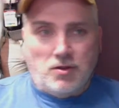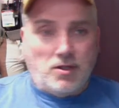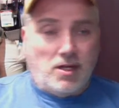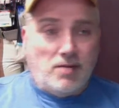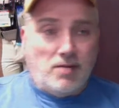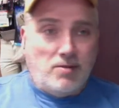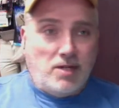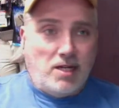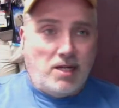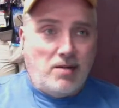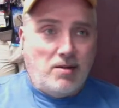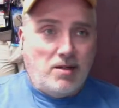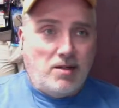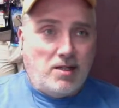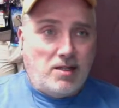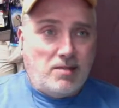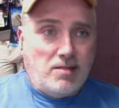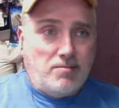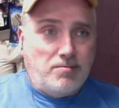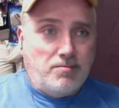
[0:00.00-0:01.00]
I mean,
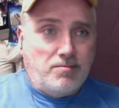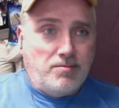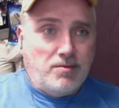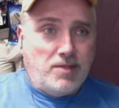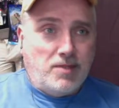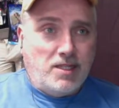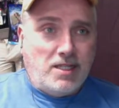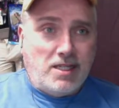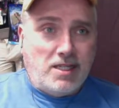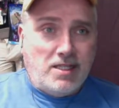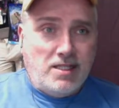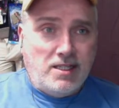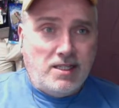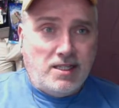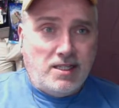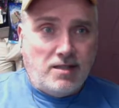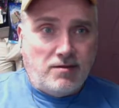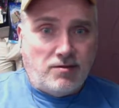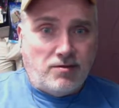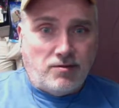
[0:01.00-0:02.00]
I didn't
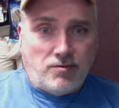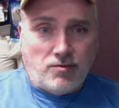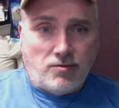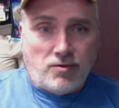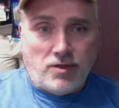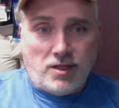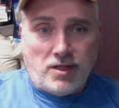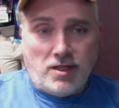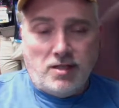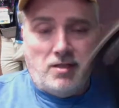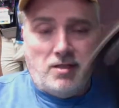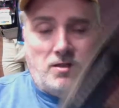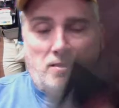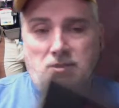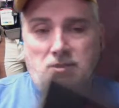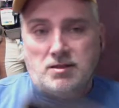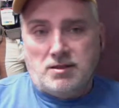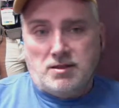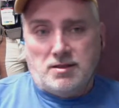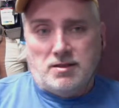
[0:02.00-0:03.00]
get it for free.
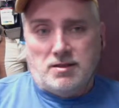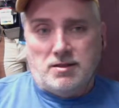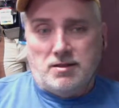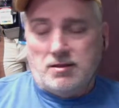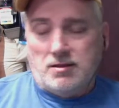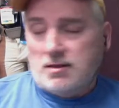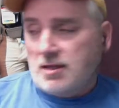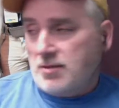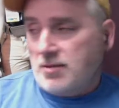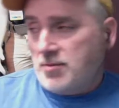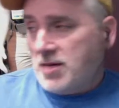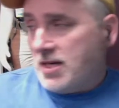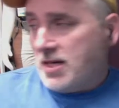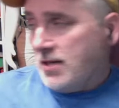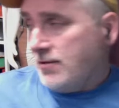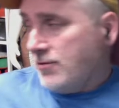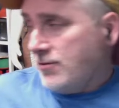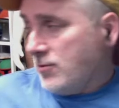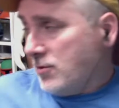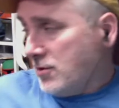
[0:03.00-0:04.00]
I
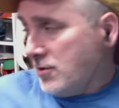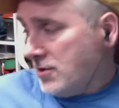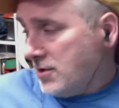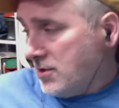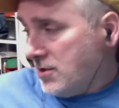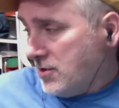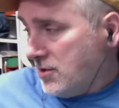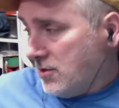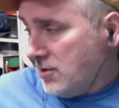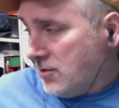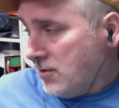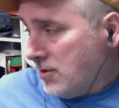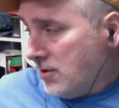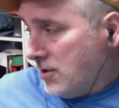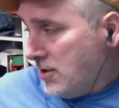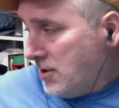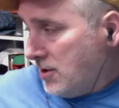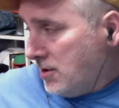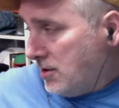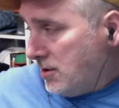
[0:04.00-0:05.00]
paid for it, so
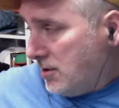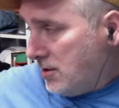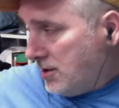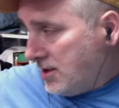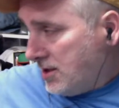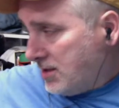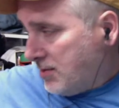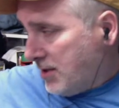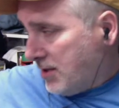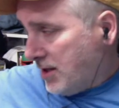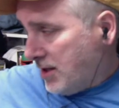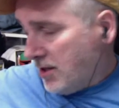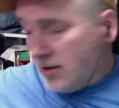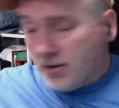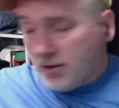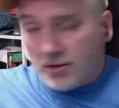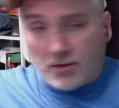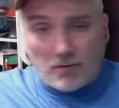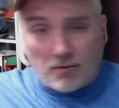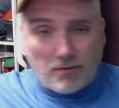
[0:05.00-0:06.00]
that's my
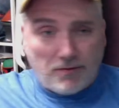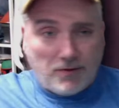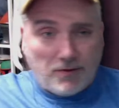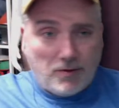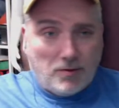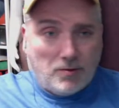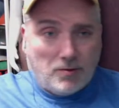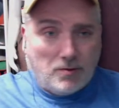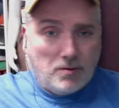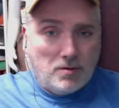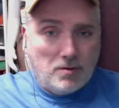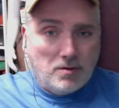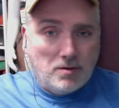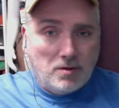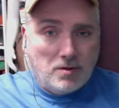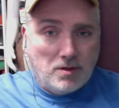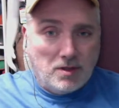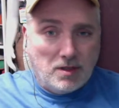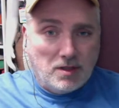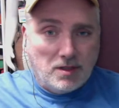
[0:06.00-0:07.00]
honest review.
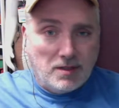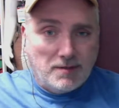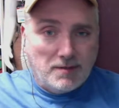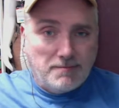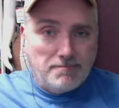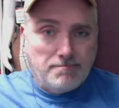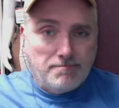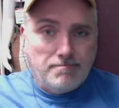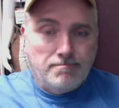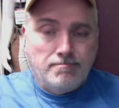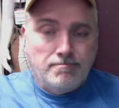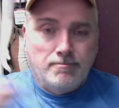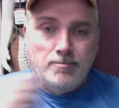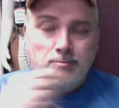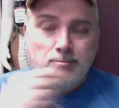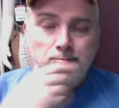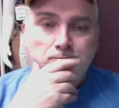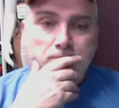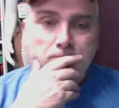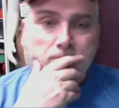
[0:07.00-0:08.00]
Um,
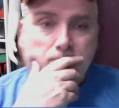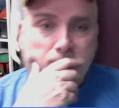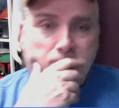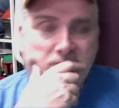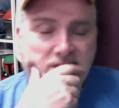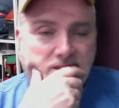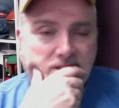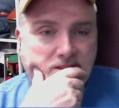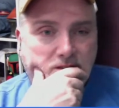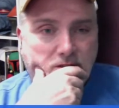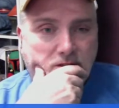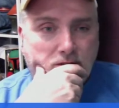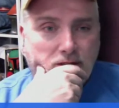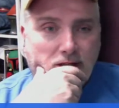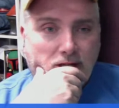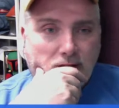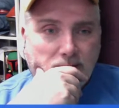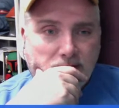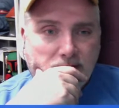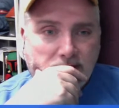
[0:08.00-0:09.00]
but it's a good
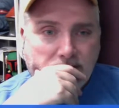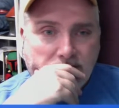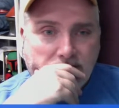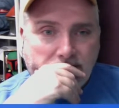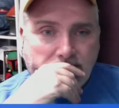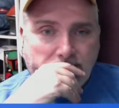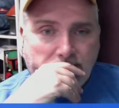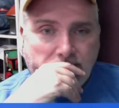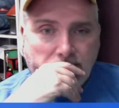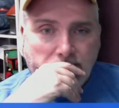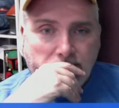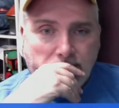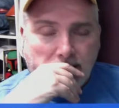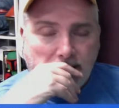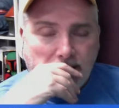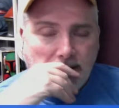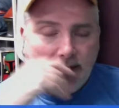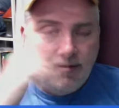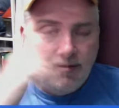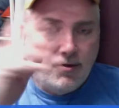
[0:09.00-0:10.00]
helmet if you're
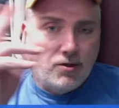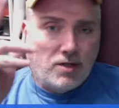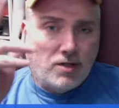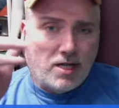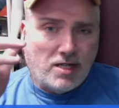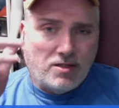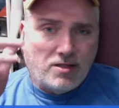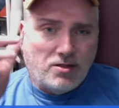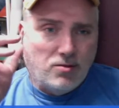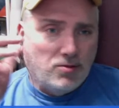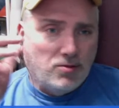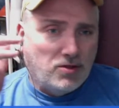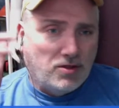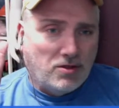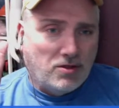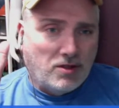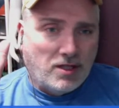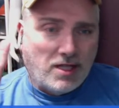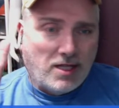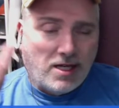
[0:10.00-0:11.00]
a costumer
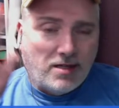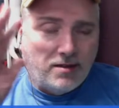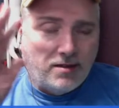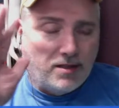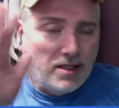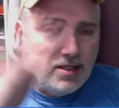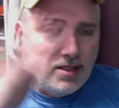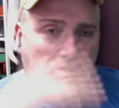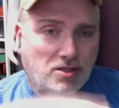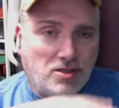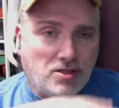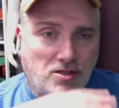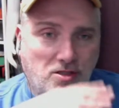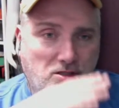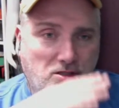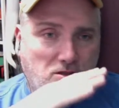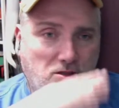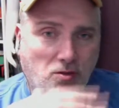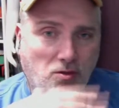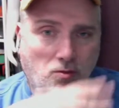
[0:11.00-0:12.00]
starting out and you
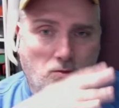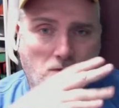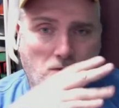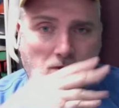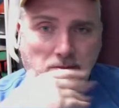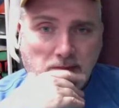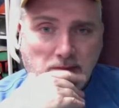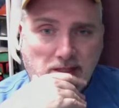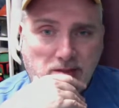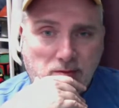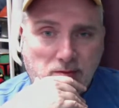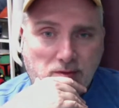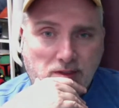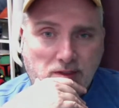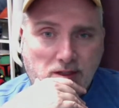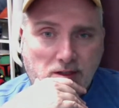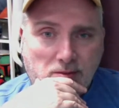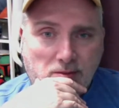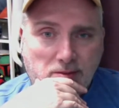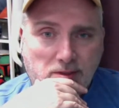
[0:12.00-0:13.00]
just don't want to mess with the
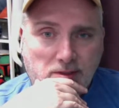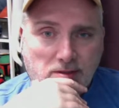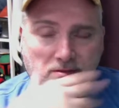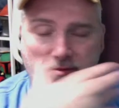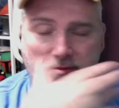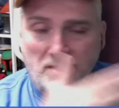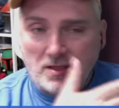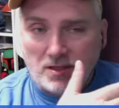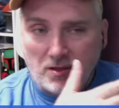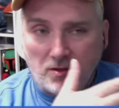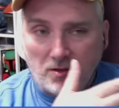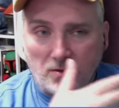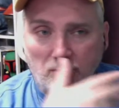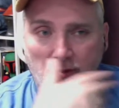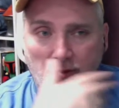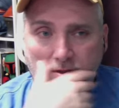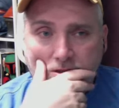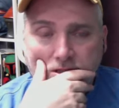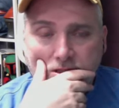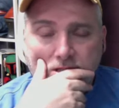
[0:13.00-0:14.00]
helmet. It's a good
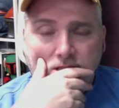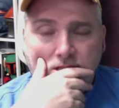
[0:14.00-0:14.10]
one.